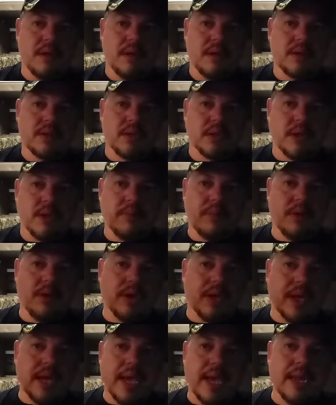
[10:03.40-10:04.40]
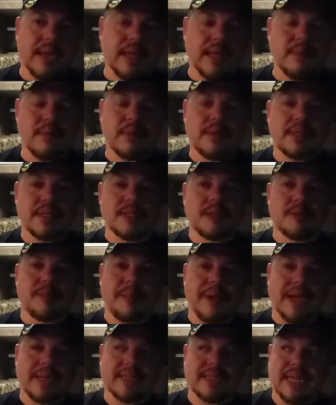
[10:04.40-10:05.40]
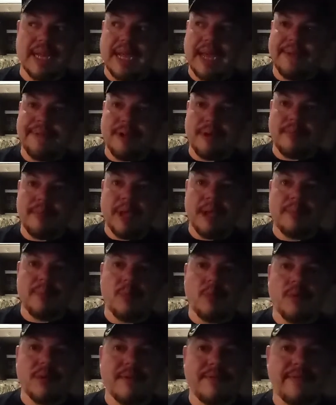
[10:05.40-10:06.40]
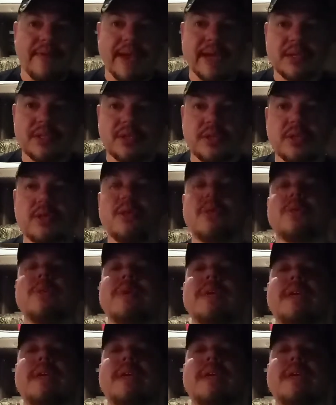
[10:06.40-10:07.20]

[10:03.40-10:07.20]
to communicate and get with dispatch to have that paperwork faxed to you.